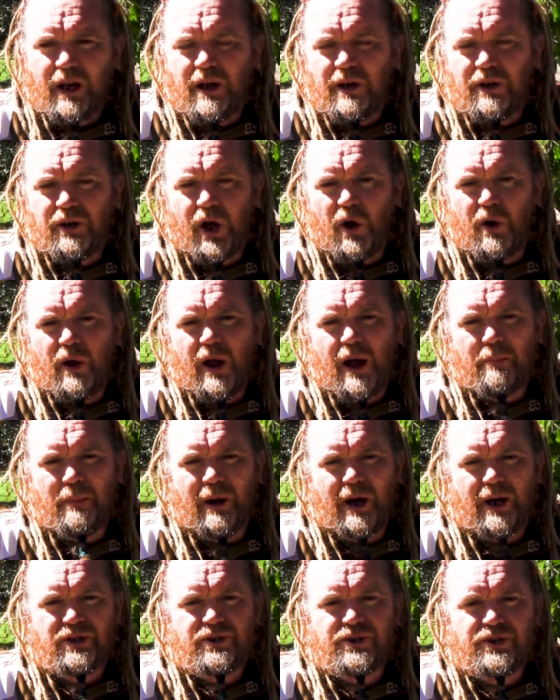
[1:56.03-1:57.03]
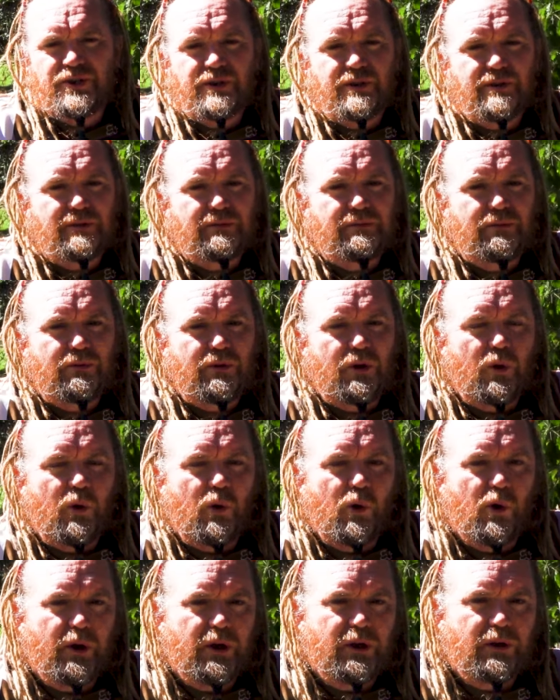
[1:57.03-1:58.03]
know how much
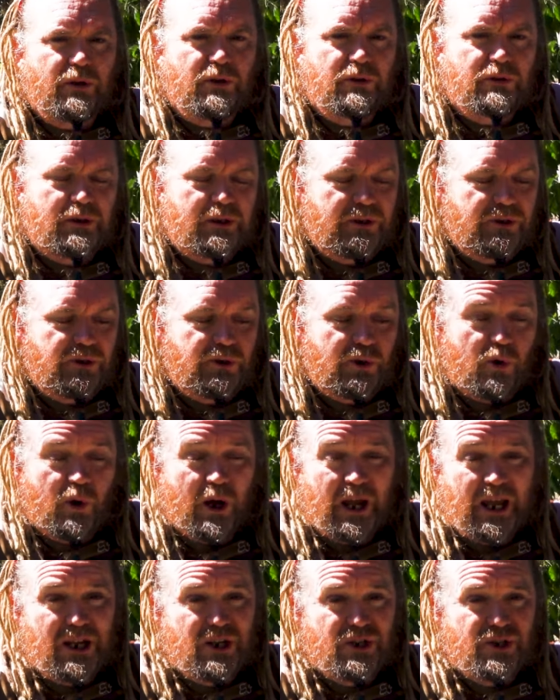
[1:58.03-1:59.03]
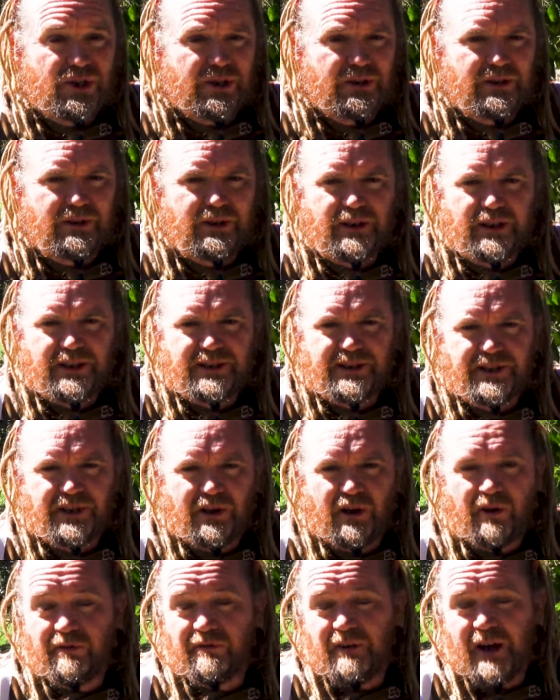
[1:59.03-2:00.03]
oil your engine
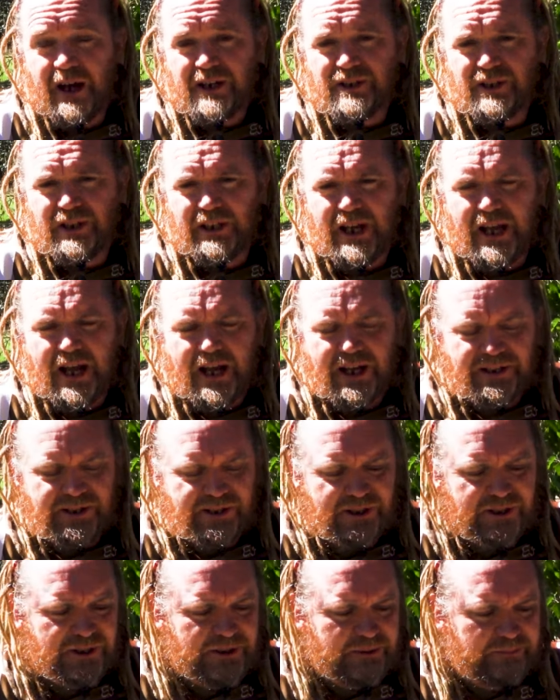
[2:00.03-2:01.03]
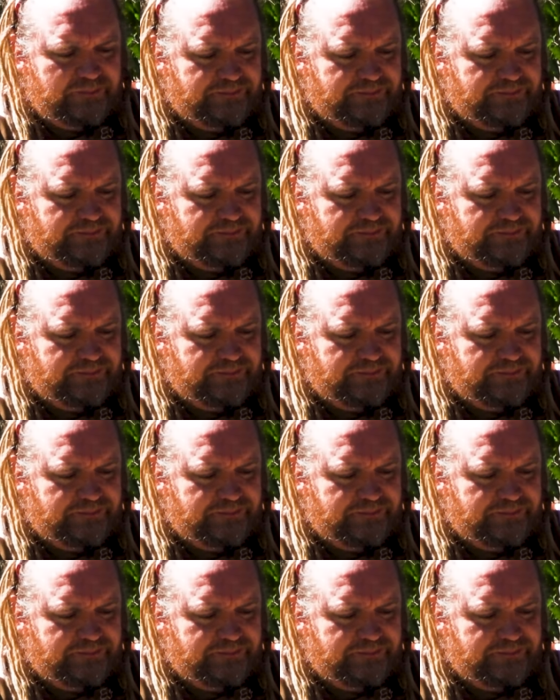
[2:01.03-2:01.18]
itself actually houses.